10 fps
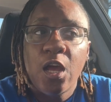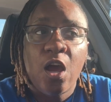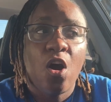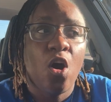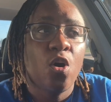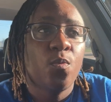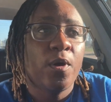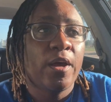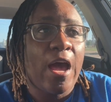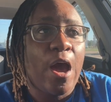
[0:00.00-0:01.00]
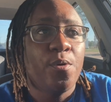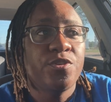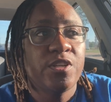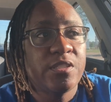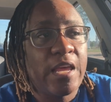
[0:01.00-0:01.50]
Oh, well,
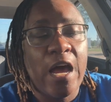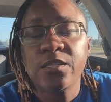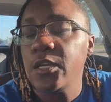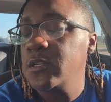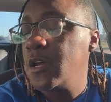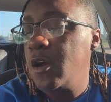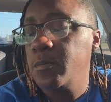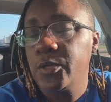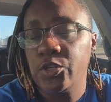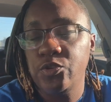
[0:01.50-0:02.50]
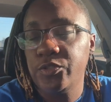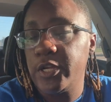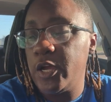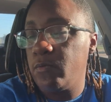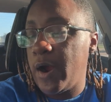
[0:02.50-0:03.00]
I said no, because you
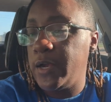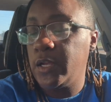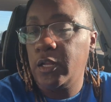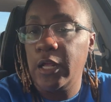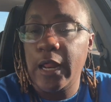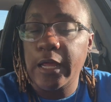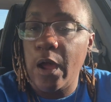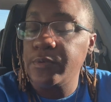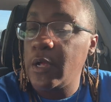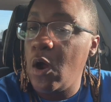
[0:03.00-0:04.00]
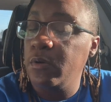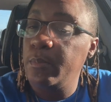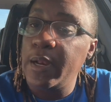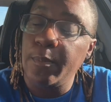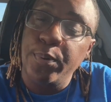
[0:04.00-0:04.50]
said right and clear, like I was the only
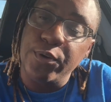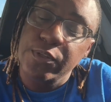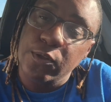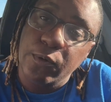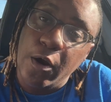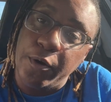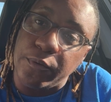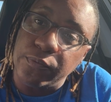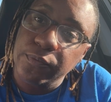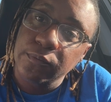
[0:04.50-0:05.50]
black person on earth.